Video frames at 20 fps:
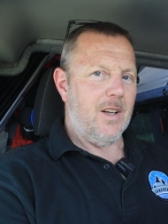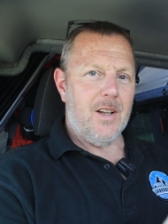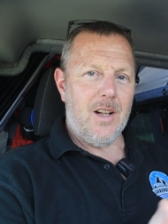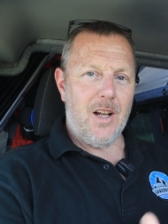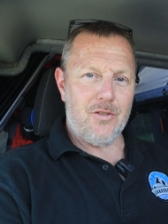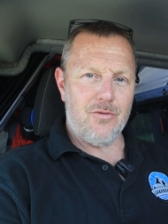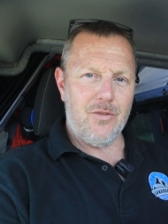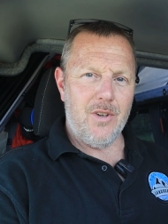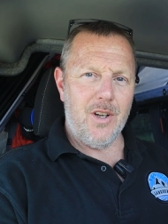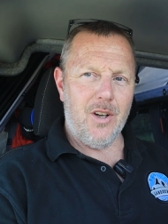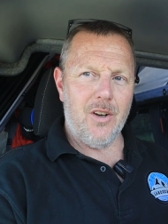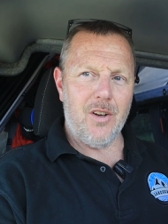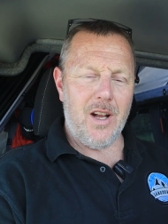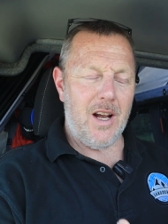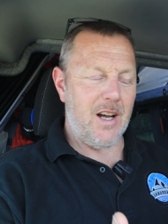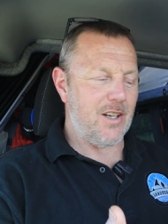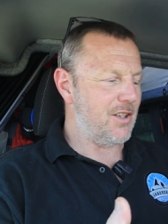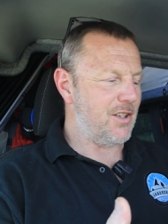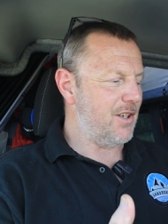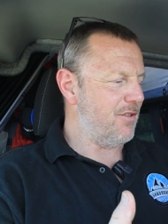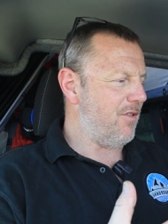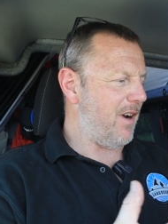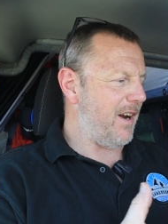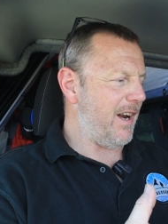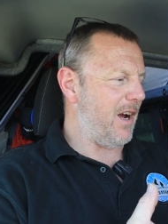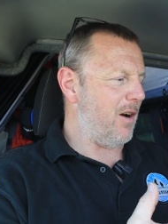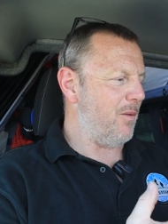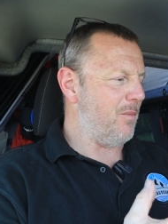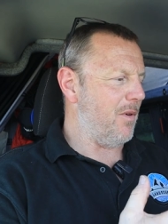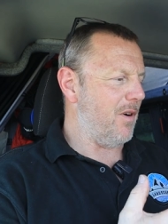That's really good. It actually read
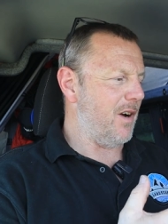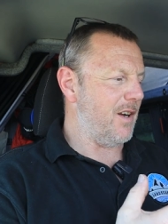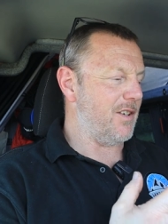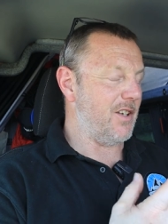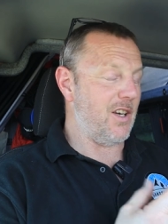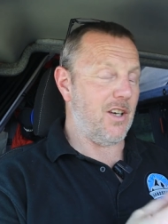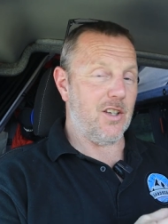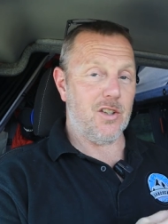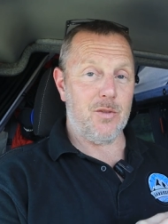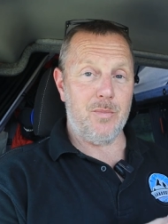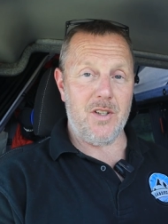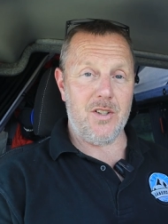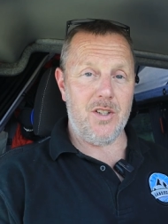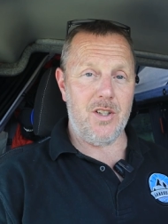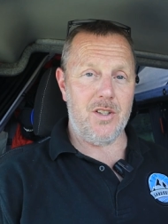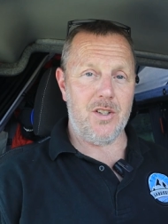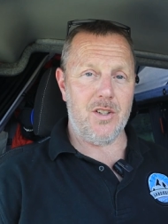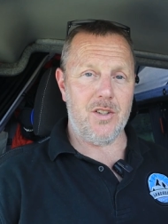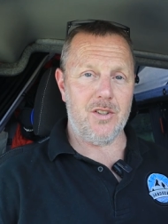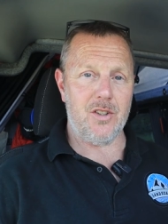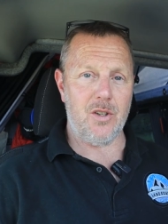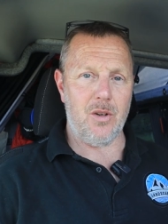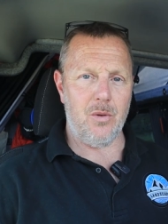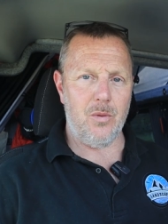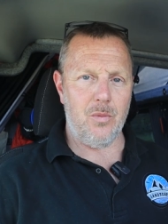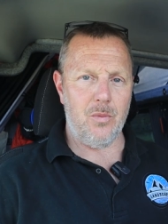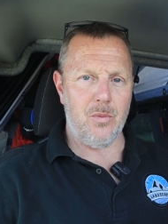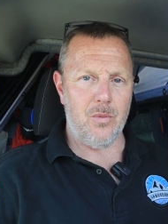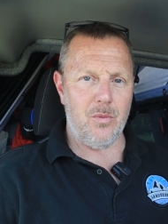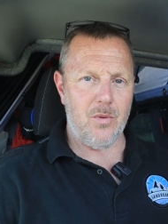out my text message.
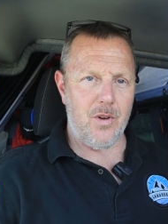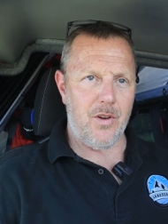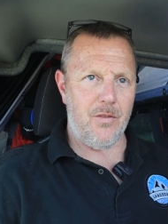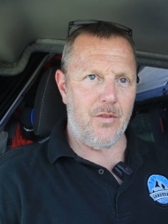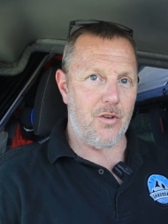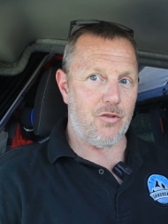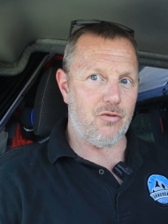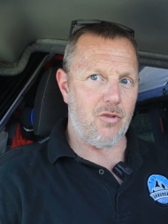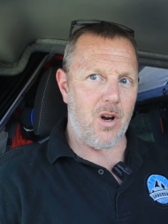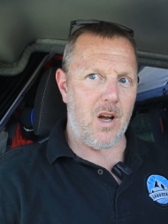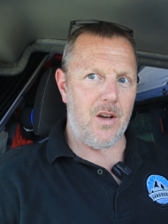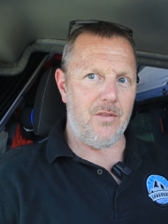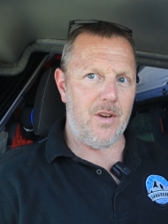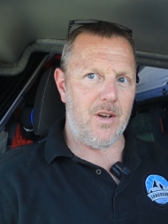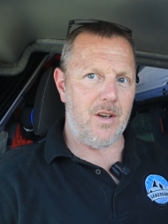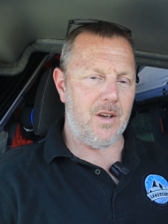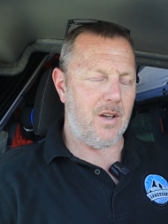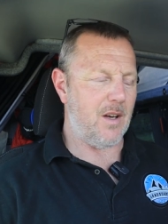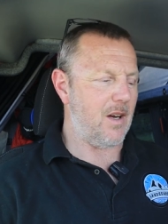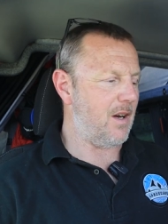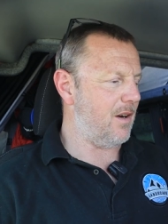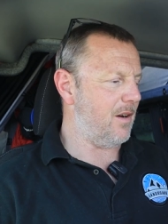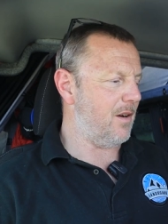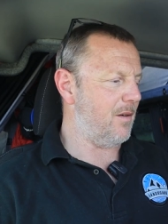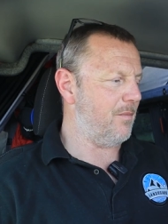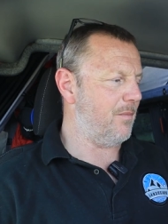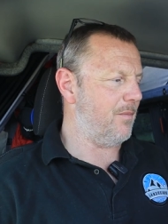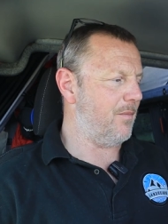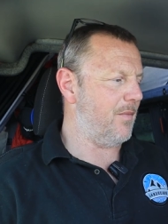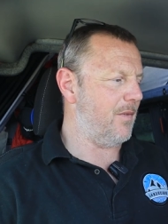So if you're driving,
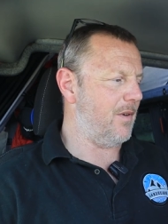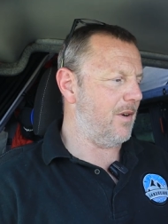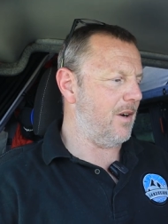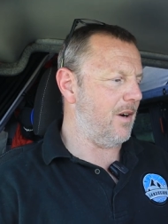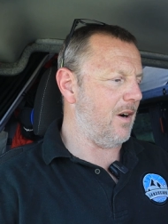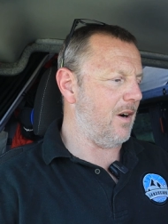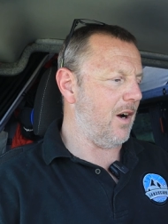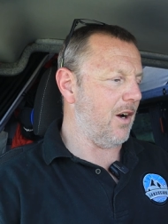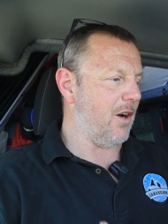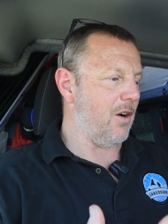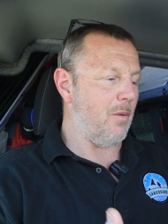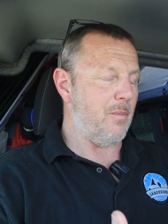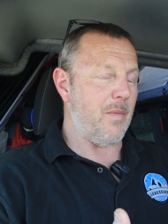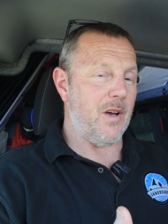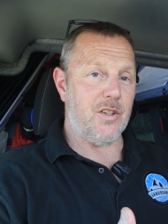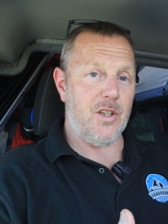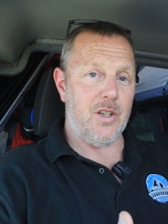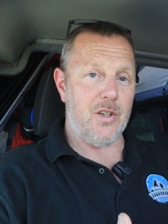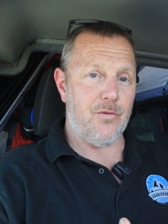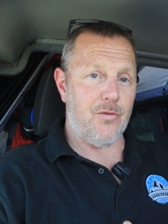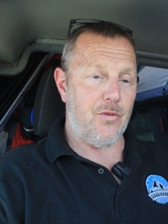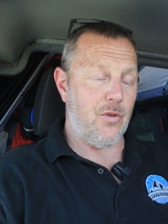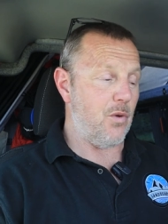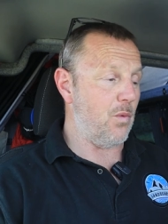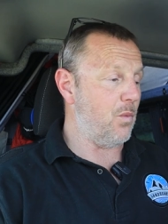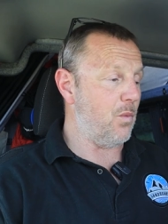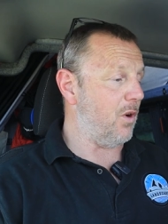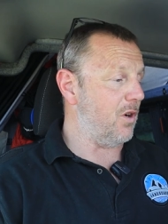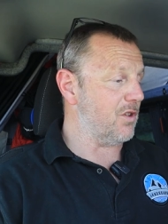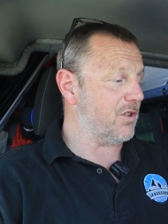I got a message
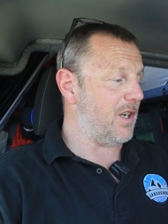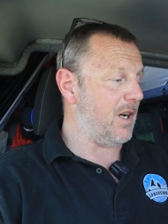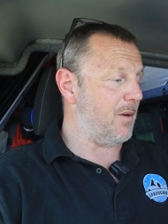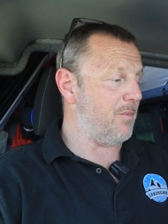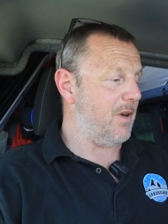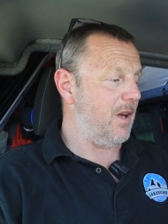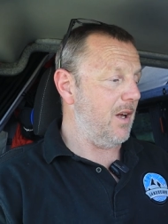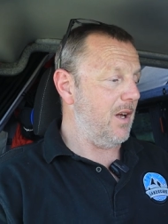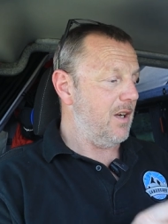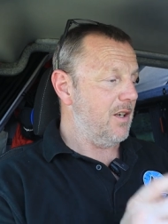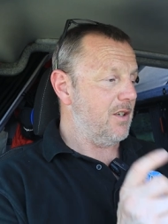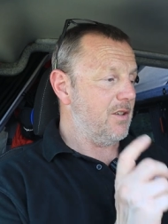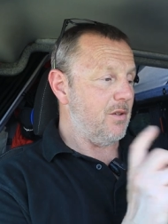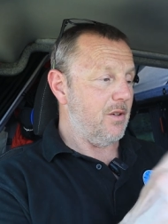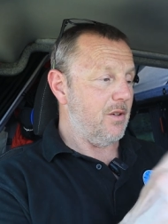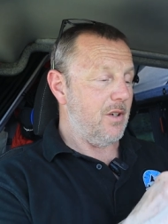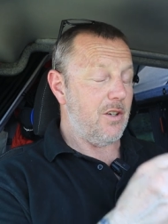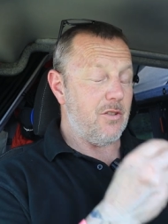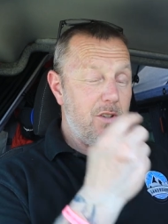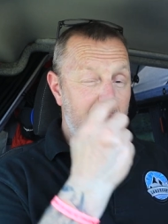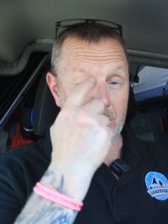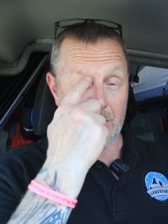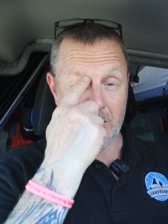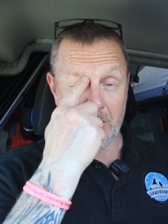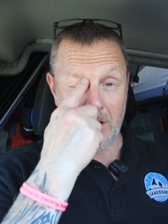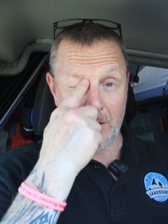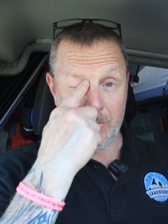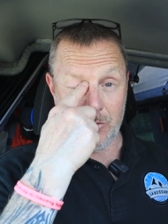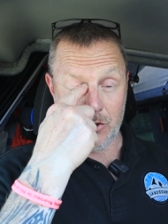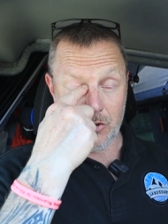through WhatsApp. So I literally just
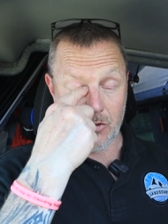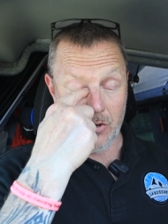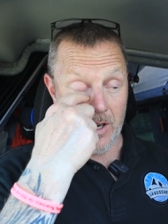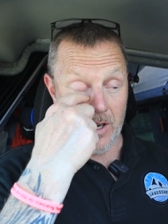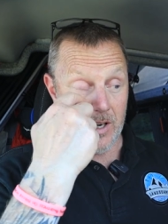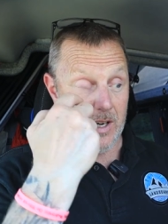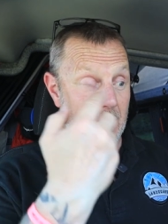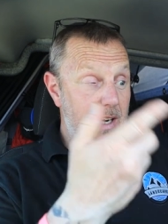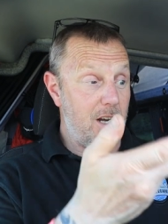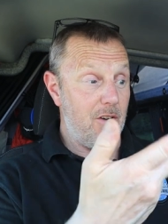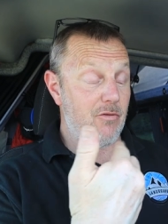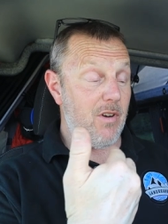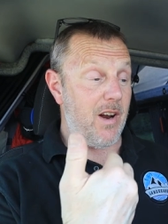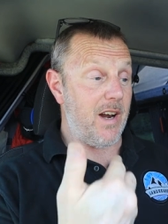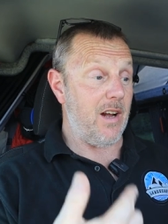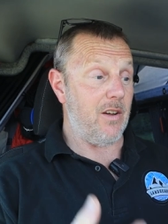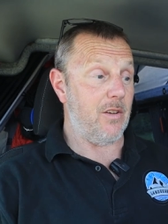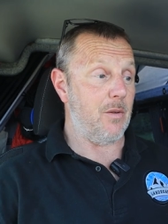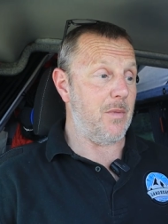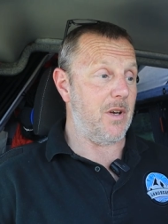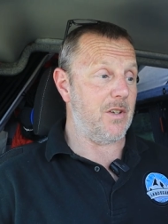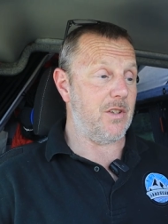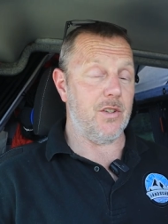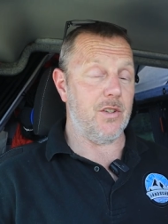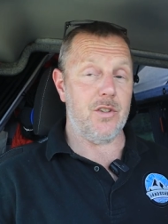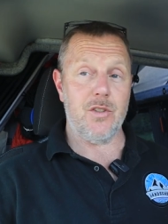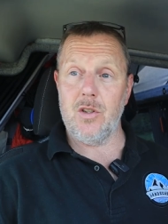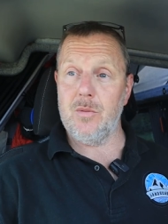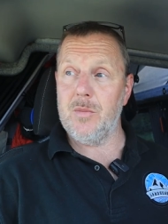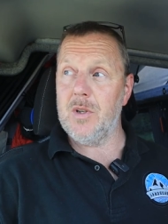tapped the screen and it read out the
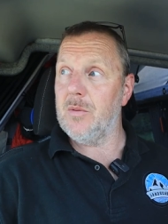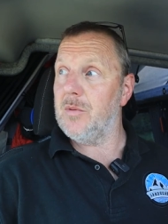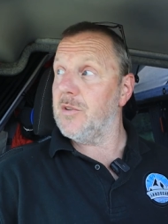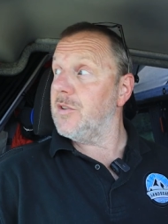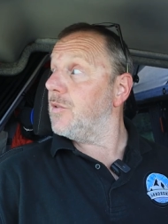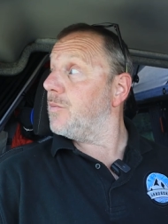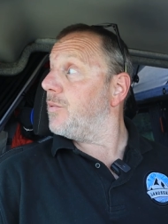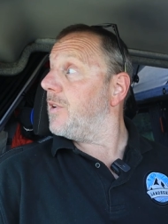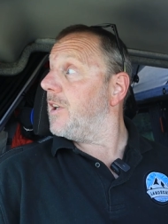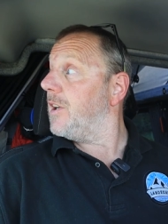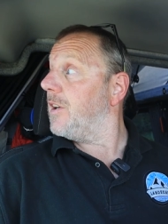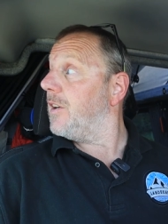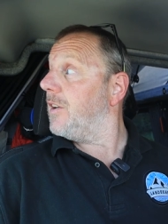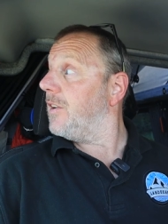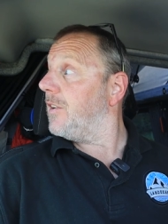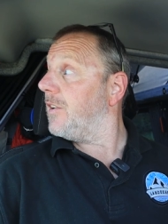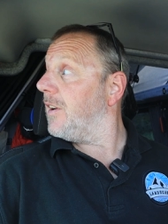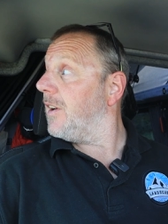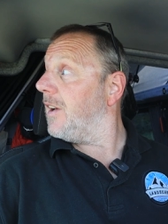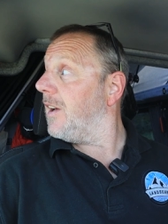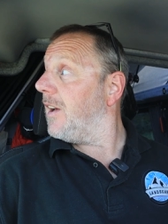message to me, which was pretty good.